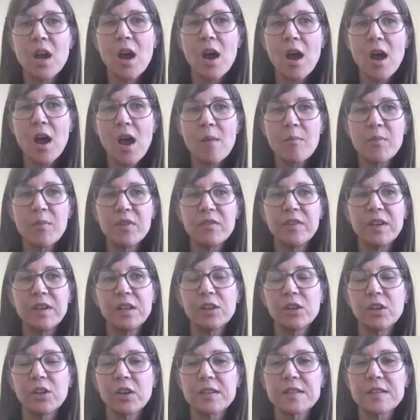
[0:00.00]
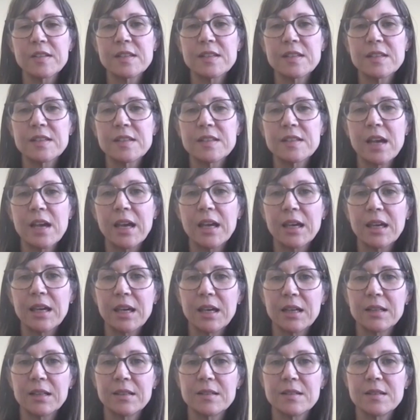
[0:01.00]
top of it looks
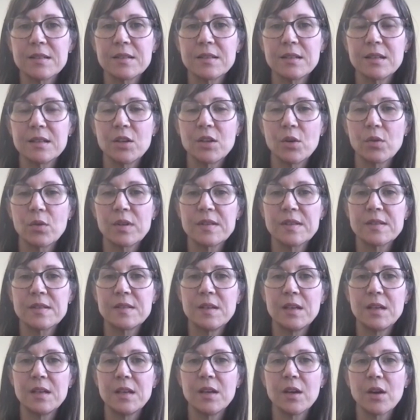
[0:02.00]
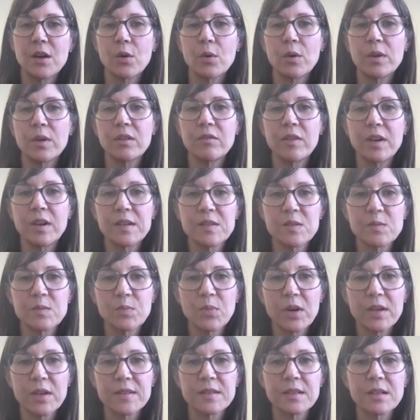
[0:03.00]
like it's, you know, the CEO and the vice
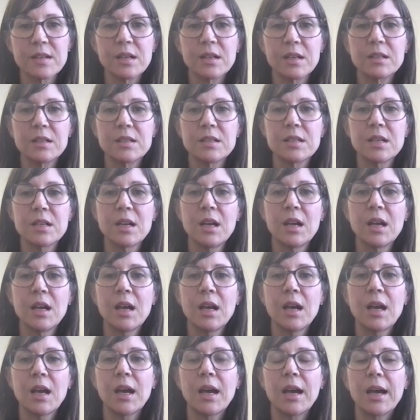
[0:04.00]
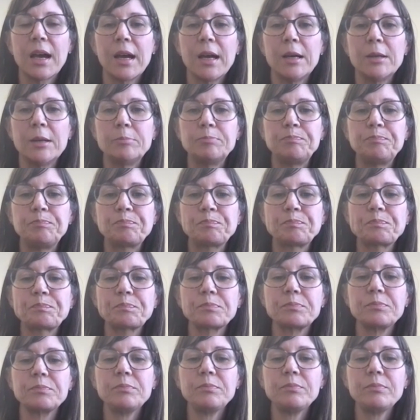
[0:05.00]
president.
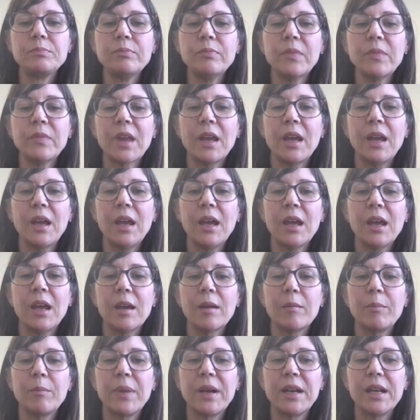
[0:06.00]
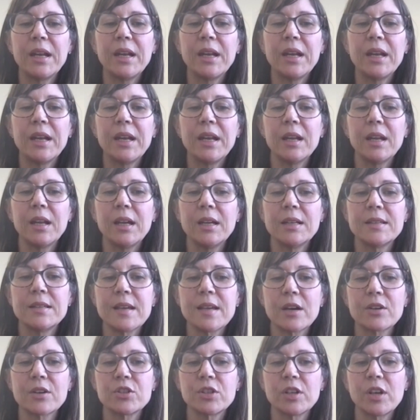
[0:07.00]
But
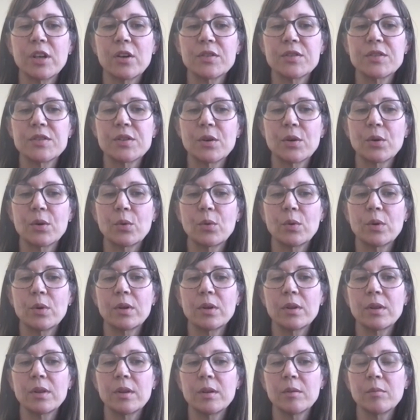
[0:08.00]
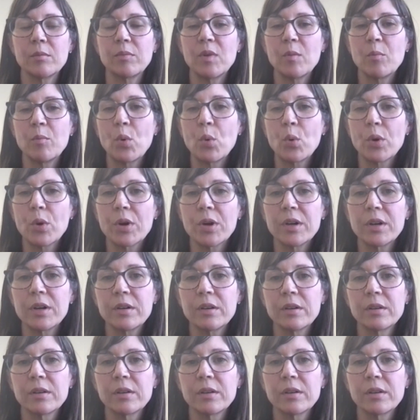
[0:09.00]
it's actually also the board